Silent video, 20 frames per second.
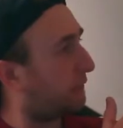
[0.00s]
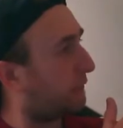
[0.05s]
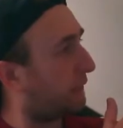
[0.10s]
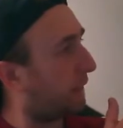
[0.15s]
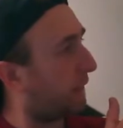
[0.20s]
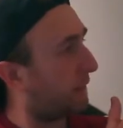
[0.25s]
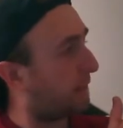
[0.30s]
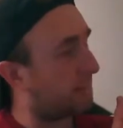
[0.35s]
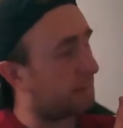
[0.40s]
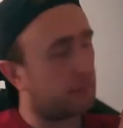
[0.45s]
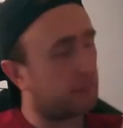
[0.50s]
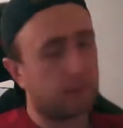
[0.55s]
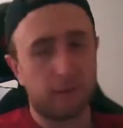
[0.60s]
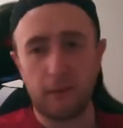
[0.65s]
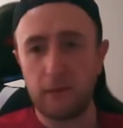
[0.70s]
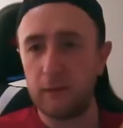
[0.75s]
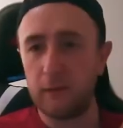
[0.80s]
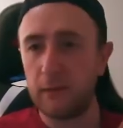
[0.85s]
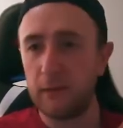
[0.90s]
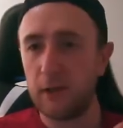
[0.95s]
turn
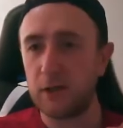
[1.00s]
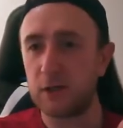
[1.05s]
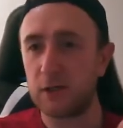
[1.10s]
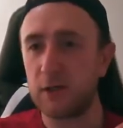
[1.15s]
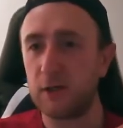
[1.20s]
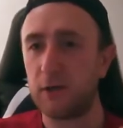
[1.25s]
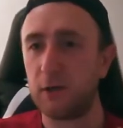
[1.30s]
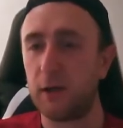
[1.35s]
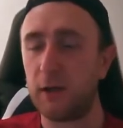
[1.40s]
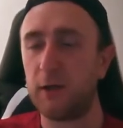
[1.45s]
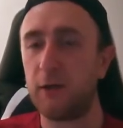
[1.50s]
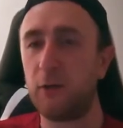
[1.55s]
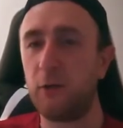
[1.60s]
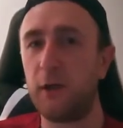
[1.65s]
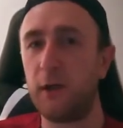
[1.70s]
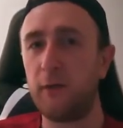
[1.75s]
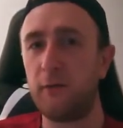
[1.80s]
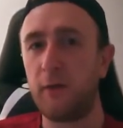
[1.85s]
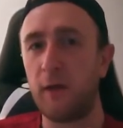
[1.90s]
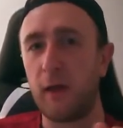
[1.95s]
literally 90
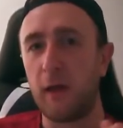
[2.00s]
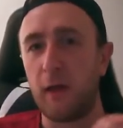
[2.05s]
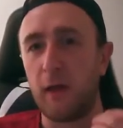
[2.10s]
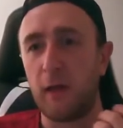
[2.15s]
degrees,